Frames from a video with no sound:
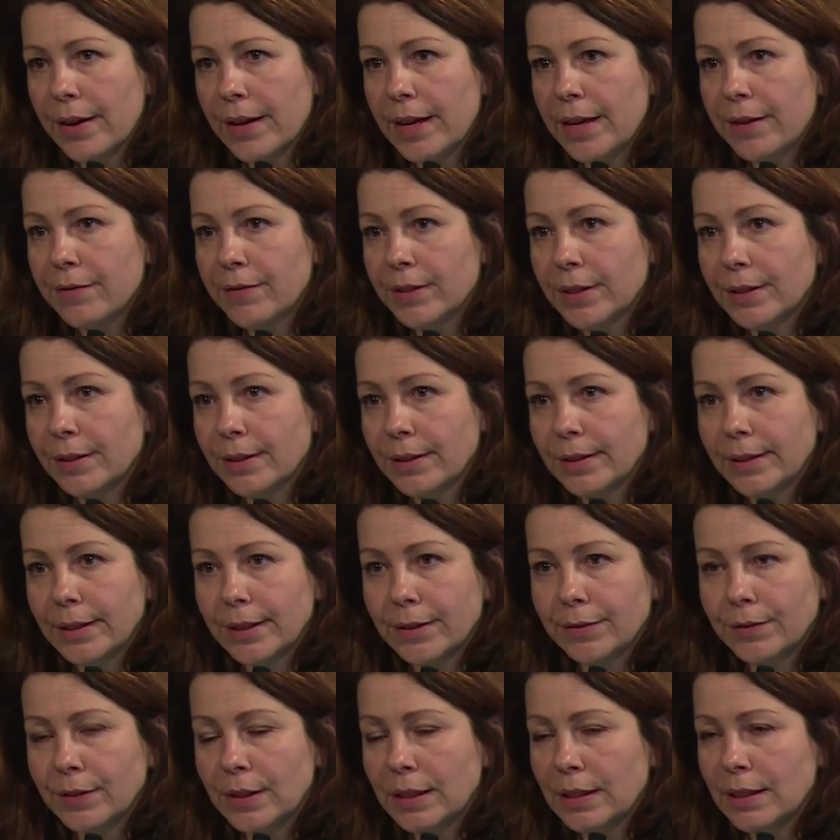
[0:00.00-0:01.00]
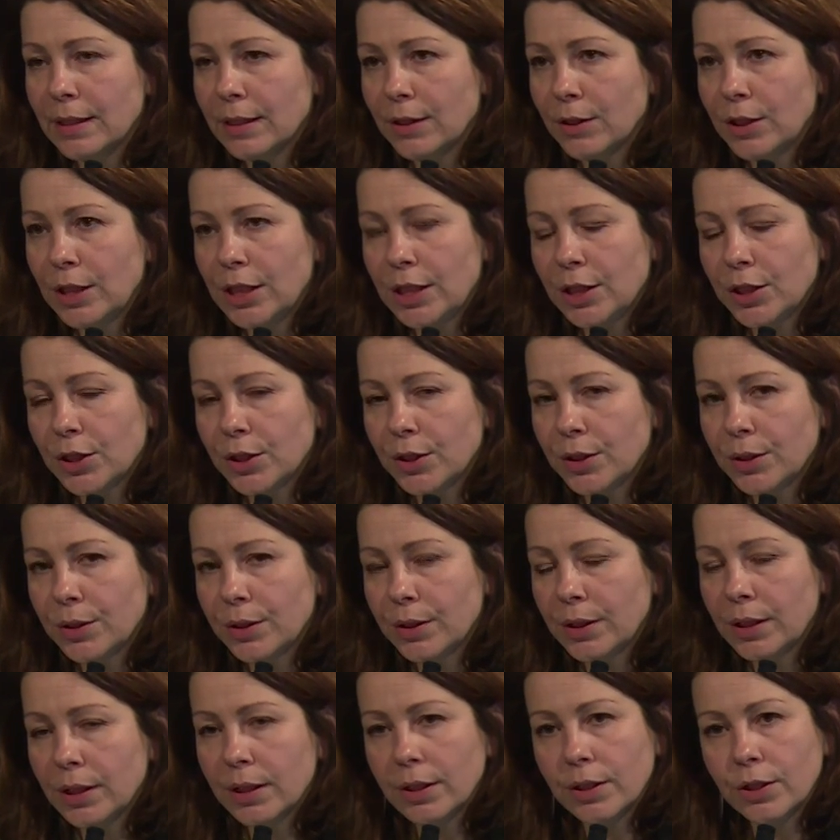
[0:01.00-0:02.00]
even if it's an
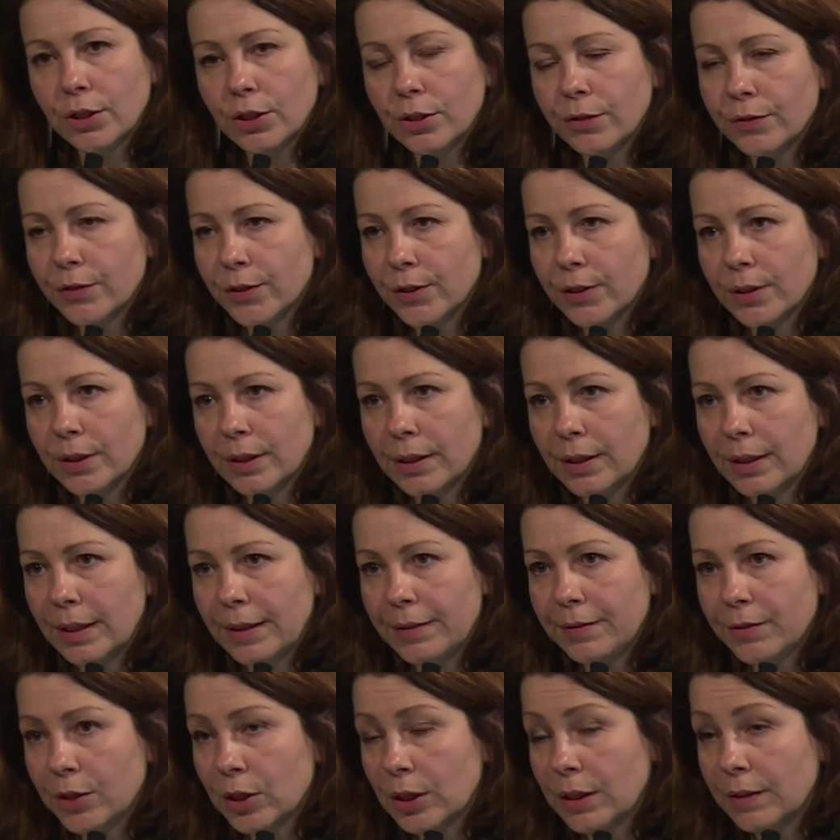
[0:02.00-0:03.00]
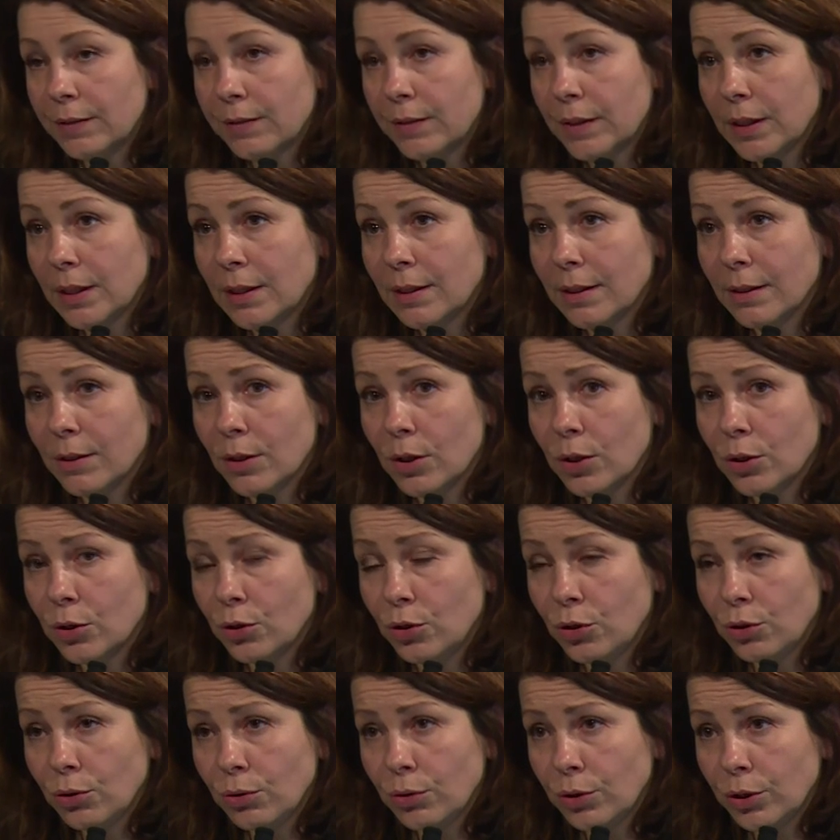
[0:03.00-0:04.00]
intern, even if it's a
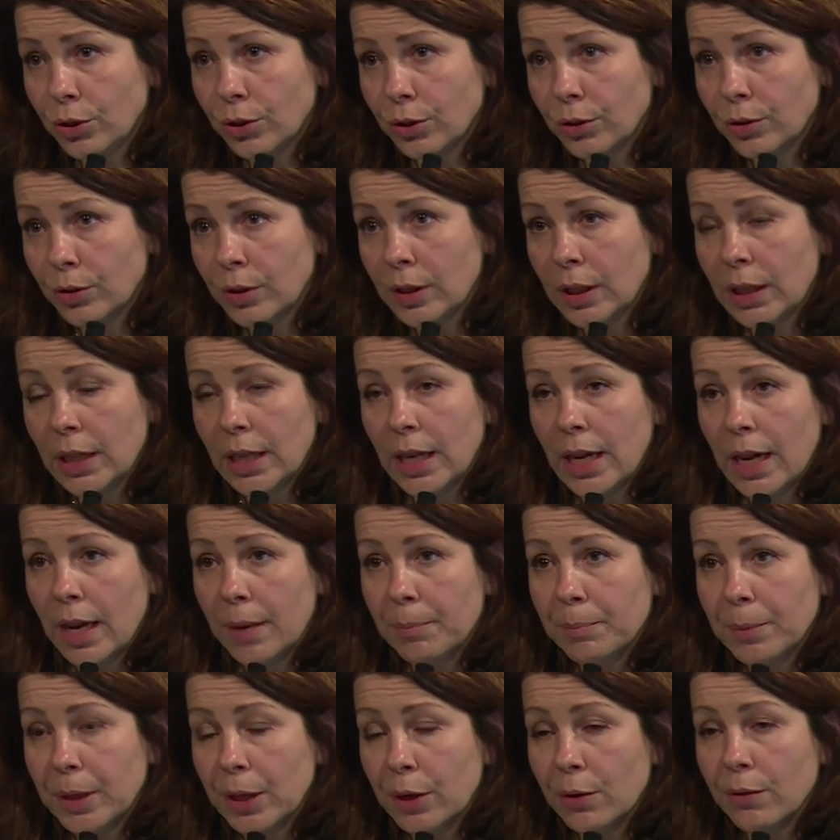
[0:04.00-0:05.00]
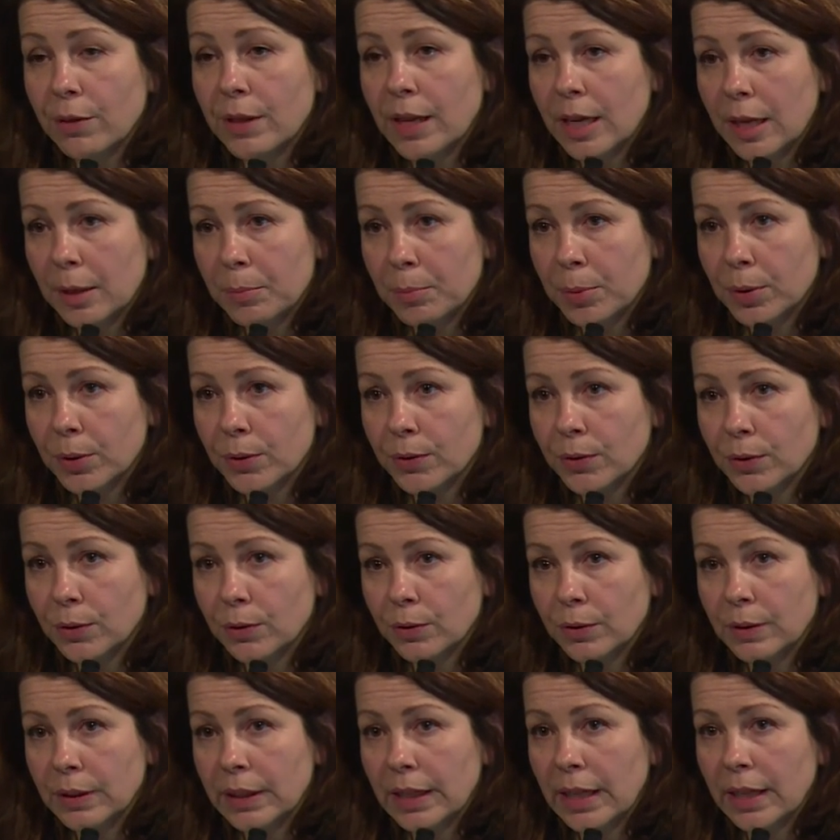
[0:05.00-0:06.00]
junior, because that
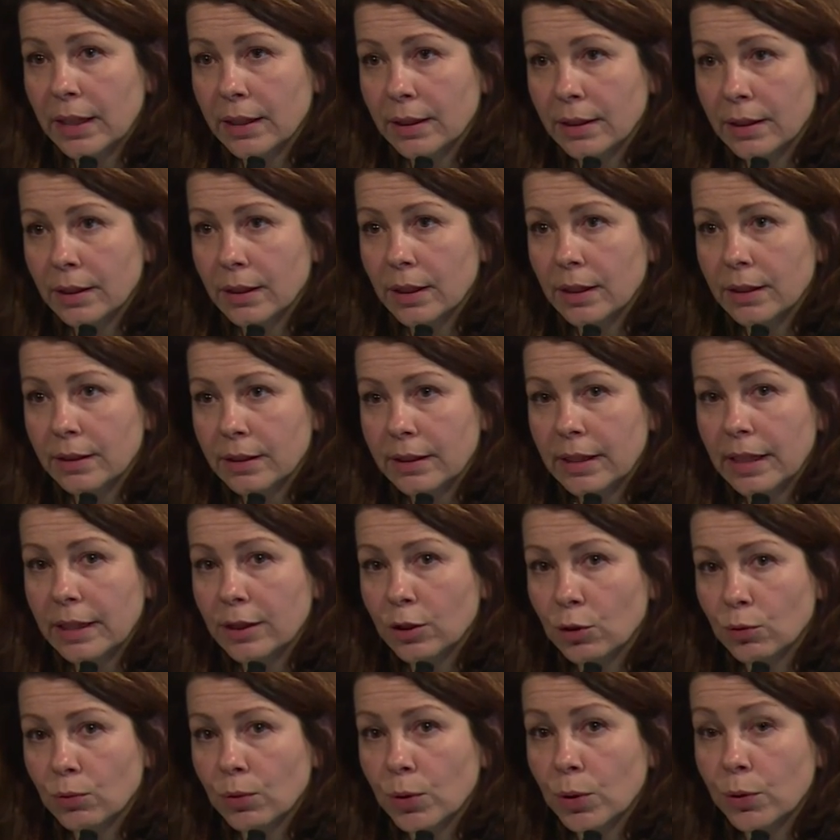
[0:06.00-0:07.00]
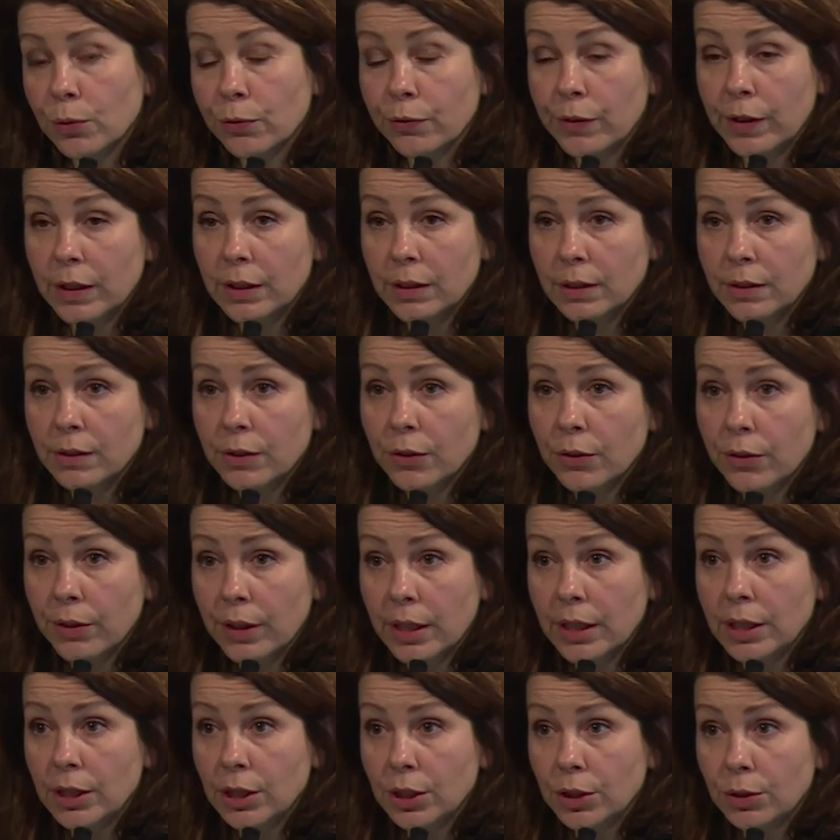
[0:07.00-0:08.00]
person can grow faster
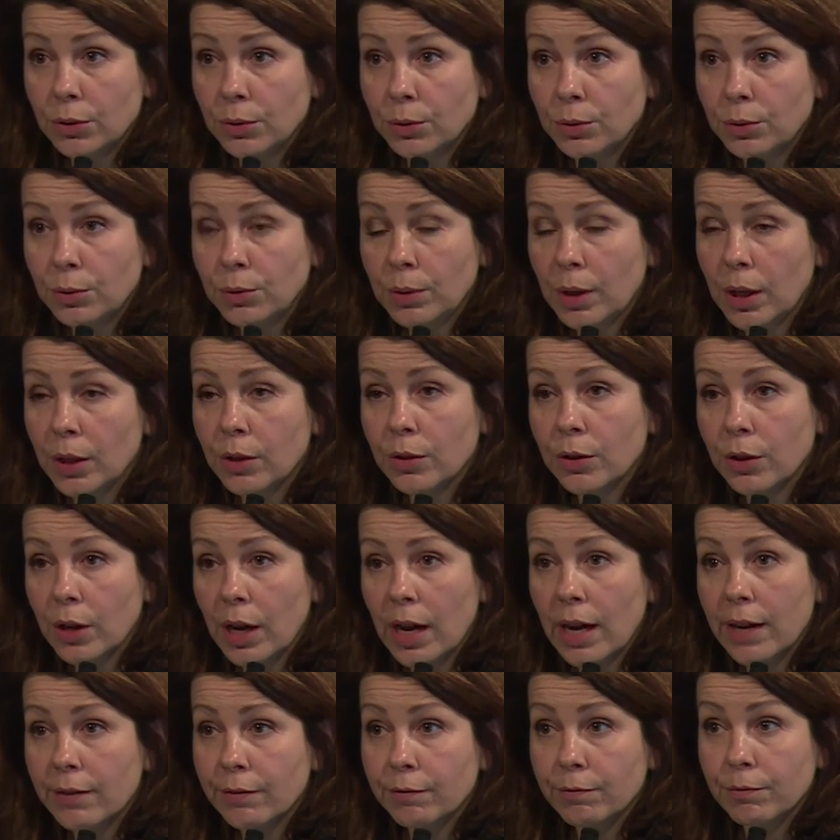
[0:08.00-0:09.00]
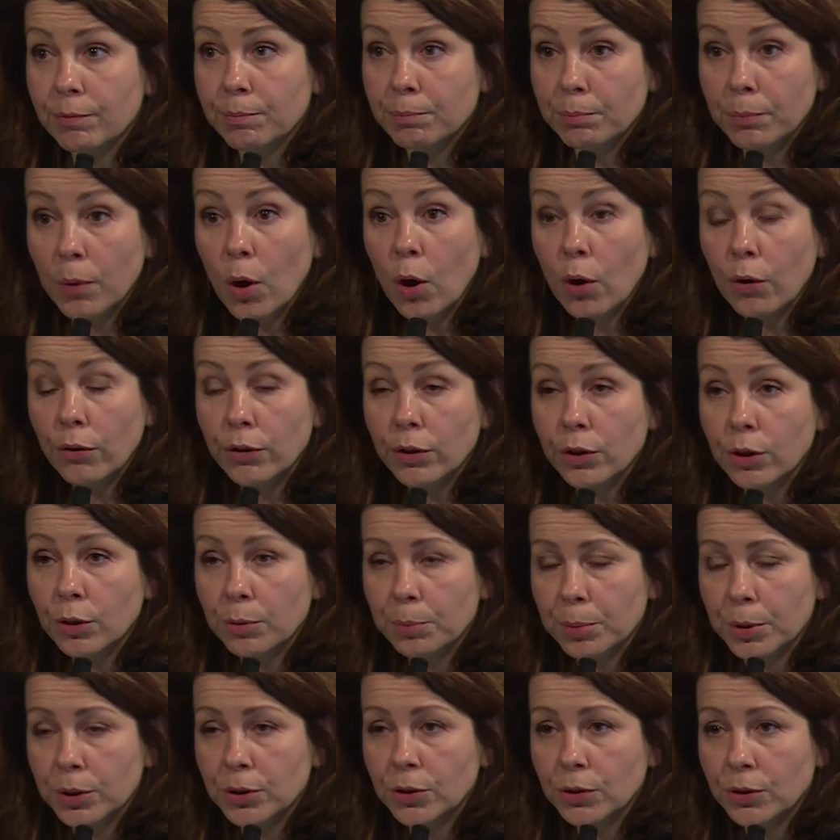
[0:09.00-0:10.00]
than you or have other
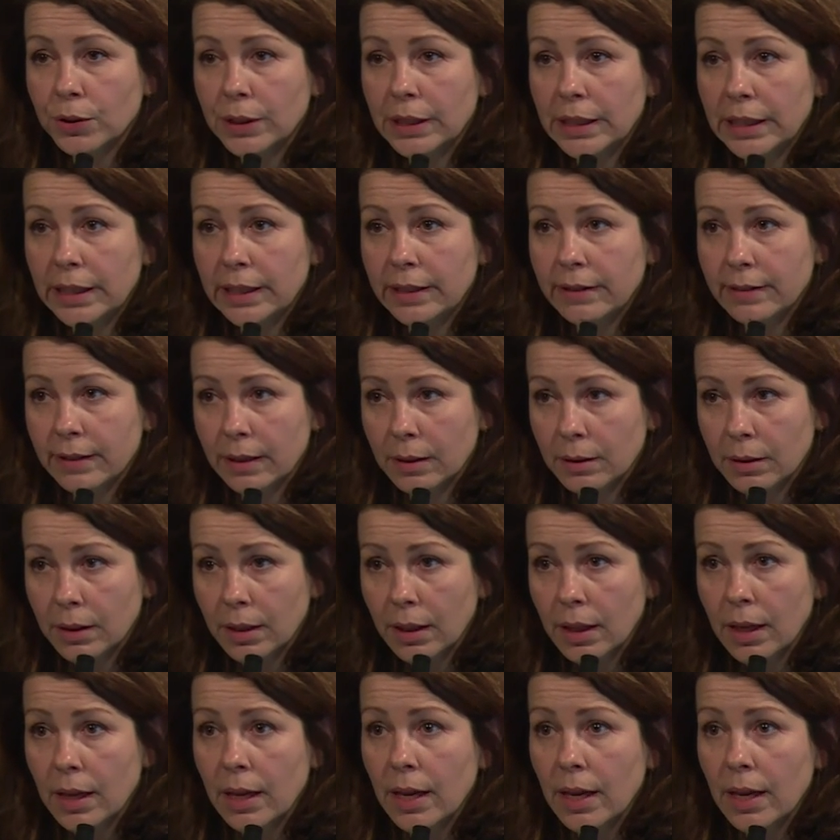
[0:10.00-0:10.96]
opportunities and